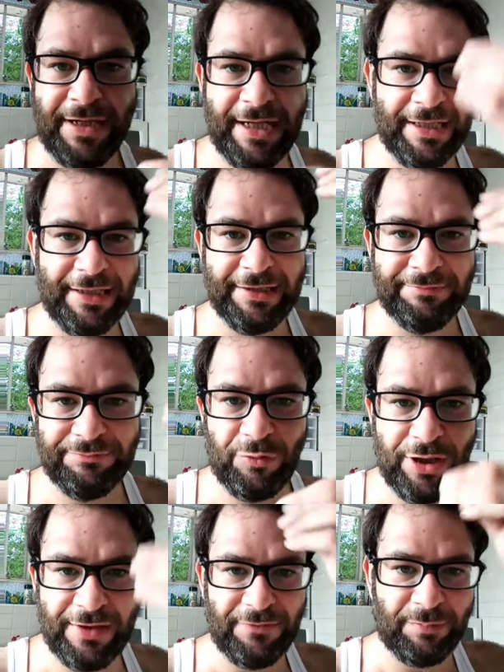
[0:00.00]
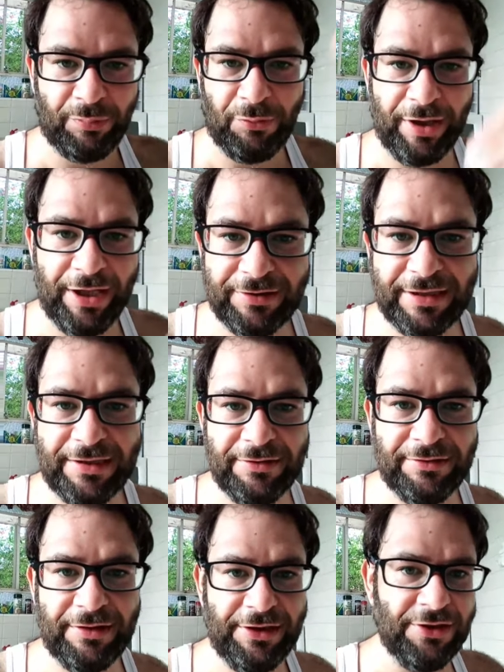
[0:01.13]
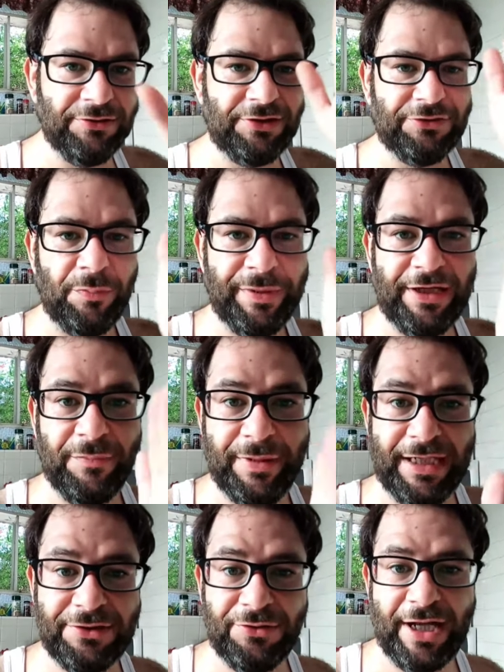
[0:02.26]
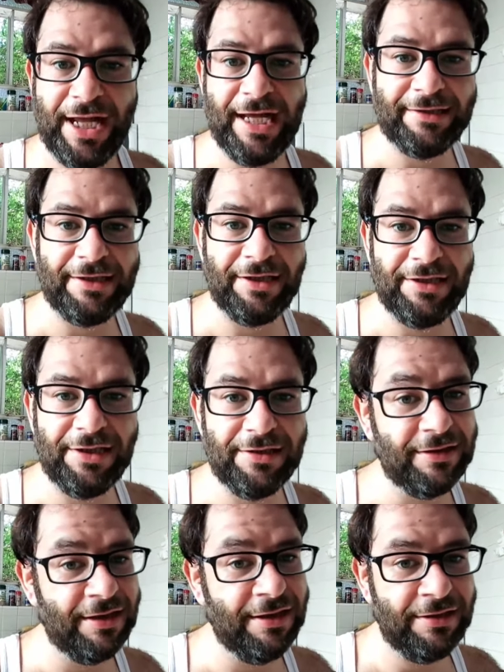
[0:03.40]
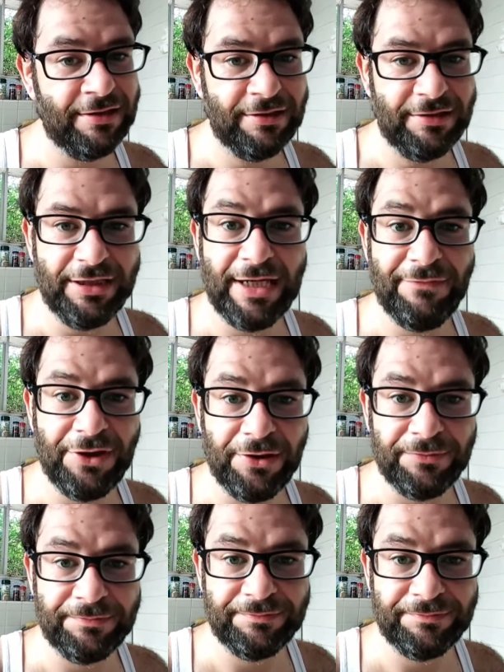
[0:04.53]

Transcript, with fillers: my whatever prayers, and you know, just hoping everybody's okay out there, because you never know.